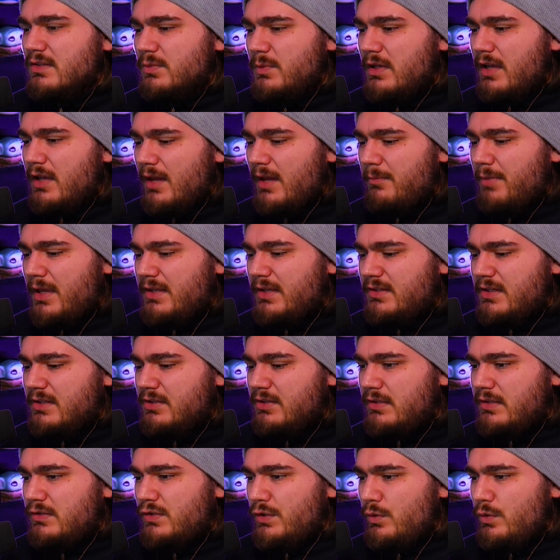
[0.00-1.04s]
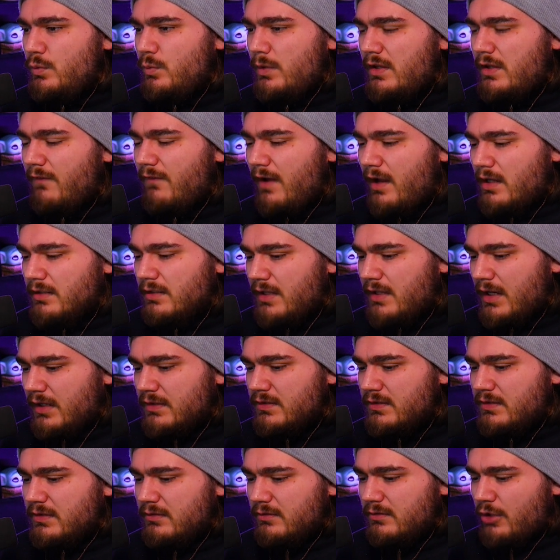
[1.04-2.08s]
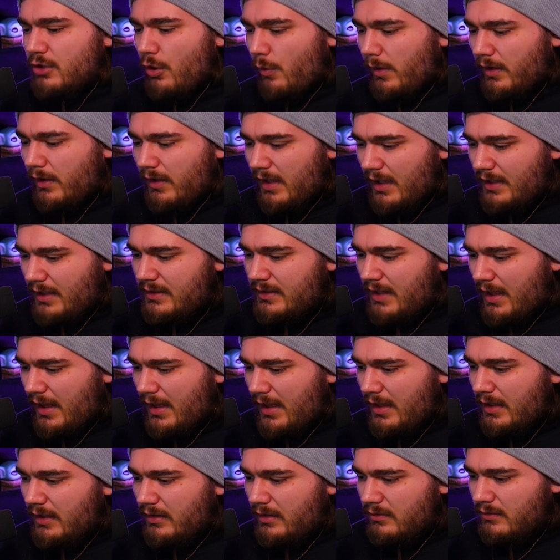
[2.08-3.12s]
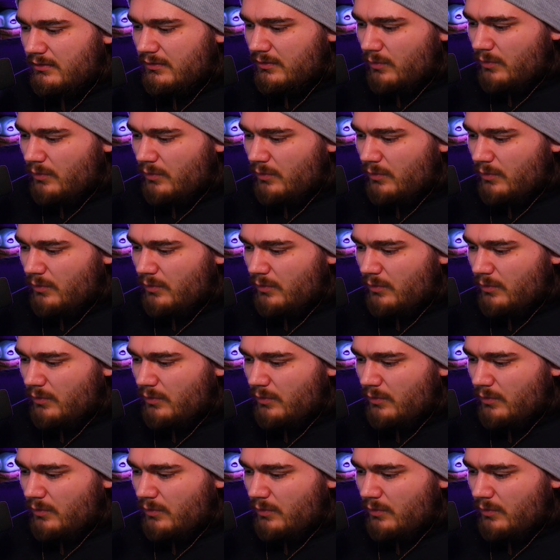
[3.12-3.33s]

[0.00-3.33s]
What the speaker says: We got basically two Weavile decks going head-to-head.